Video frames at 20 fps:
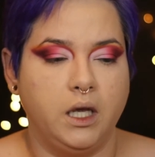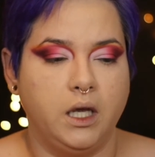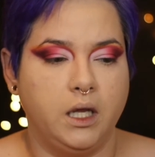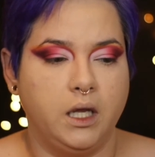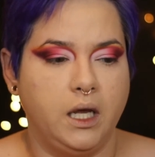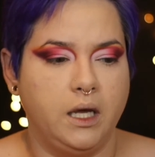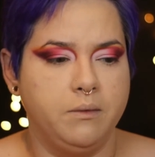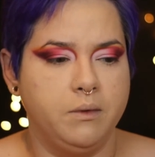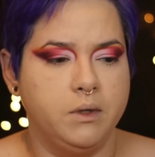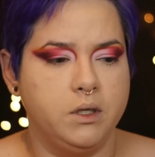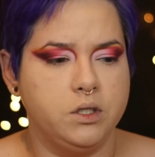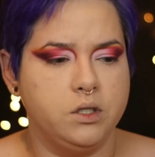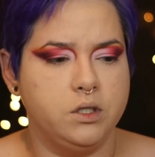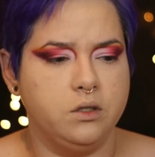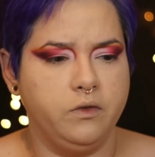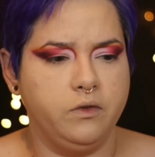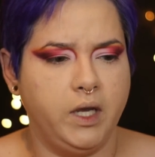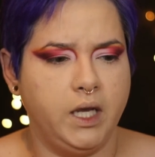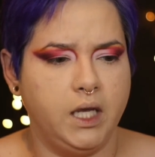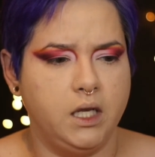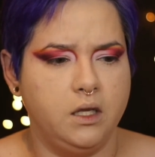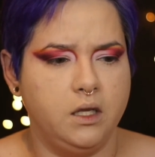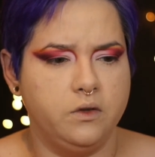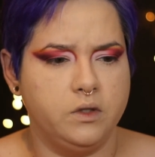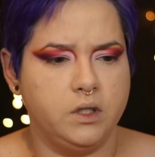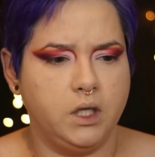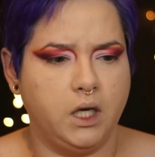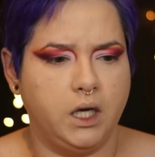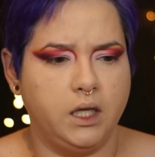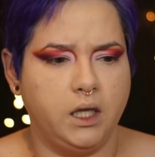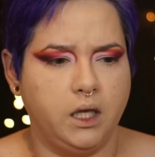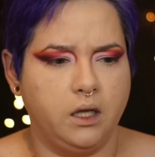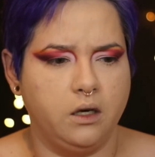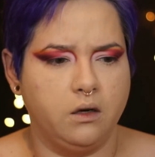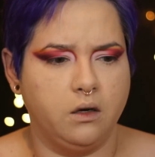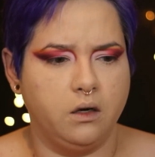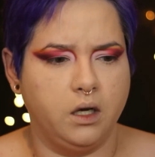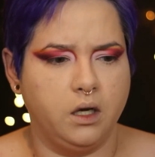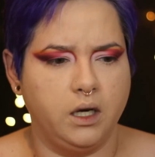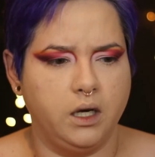And I'm not sure if Katie used highlighter
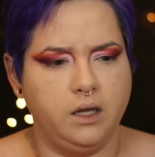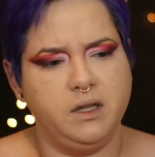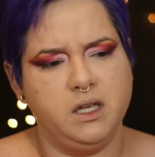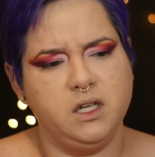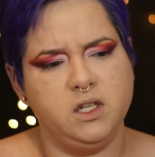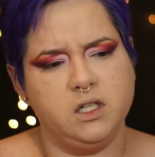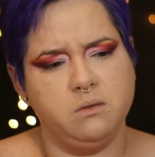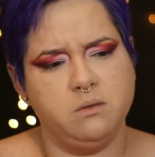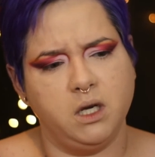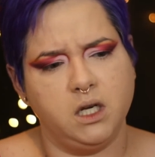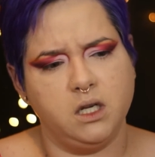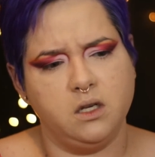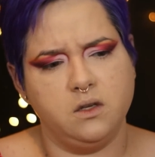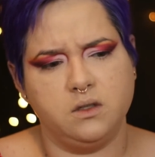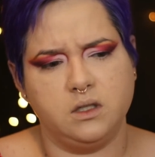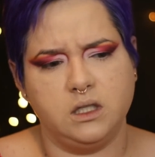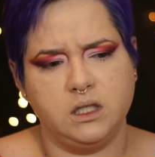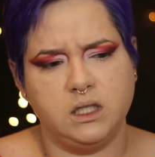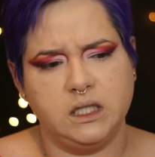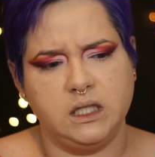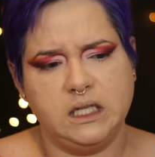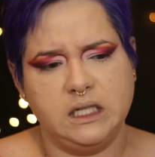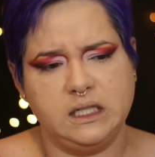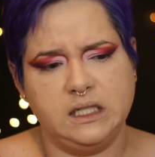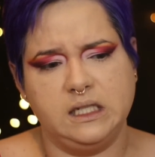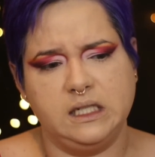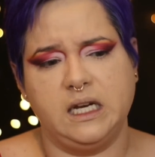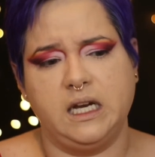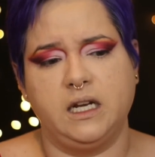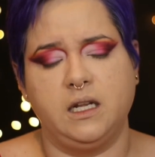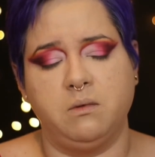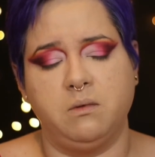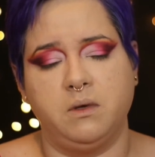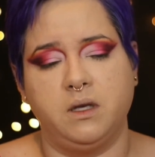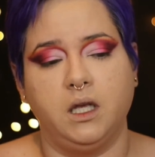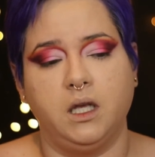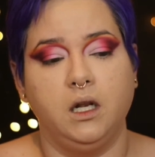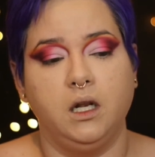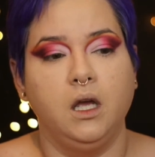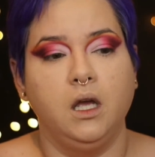or not. I think she might have used a teensy tiny
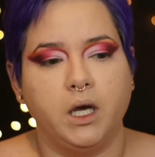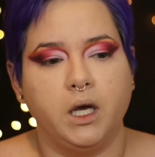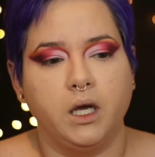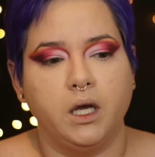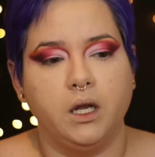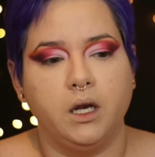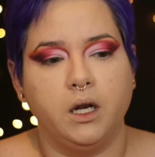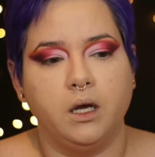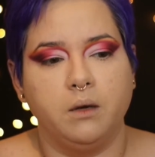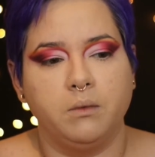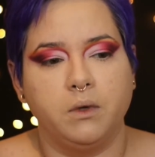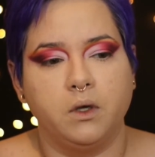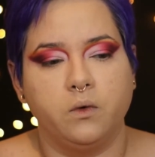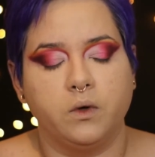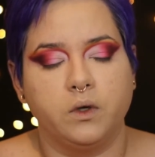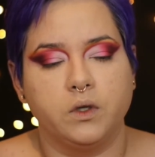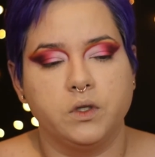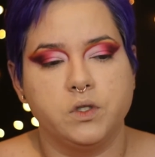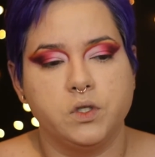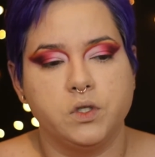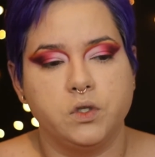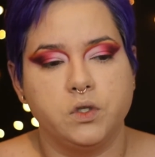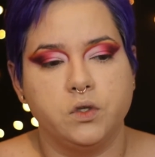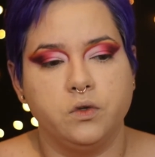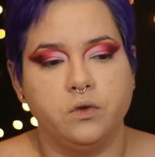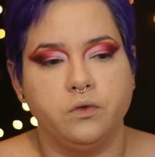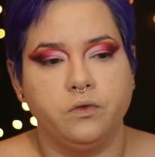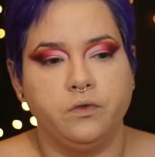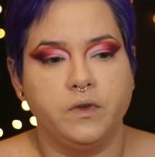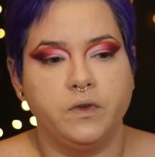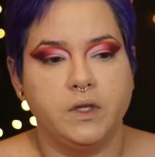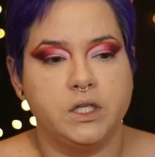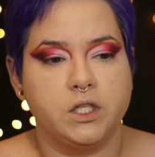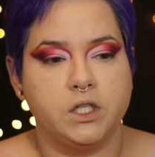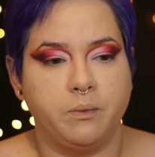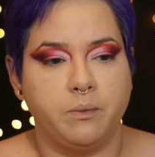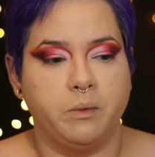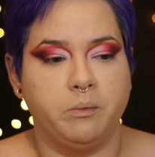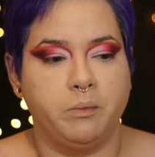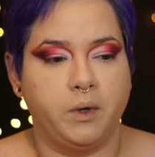bit. But I'm going to finish
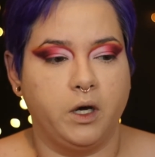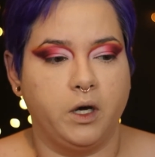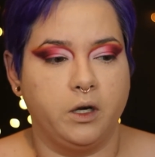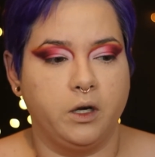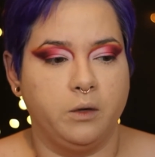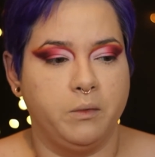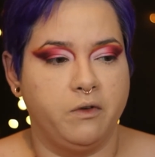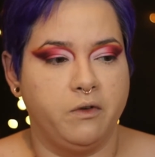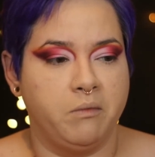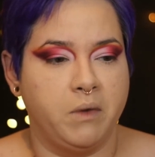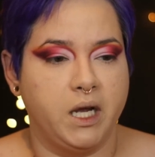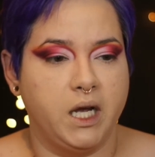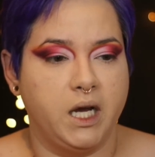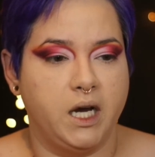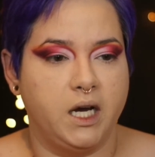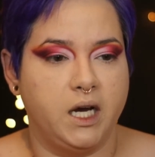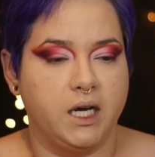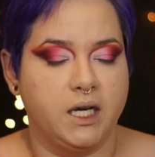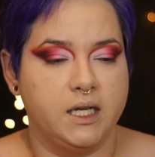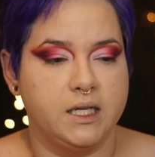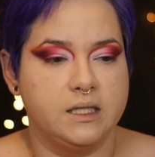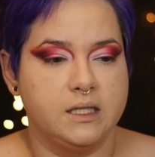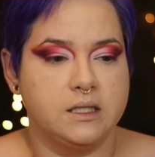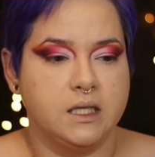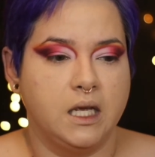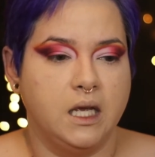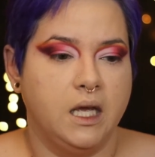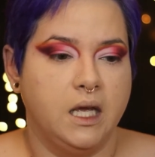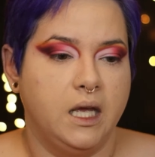up the bottom of my eyes.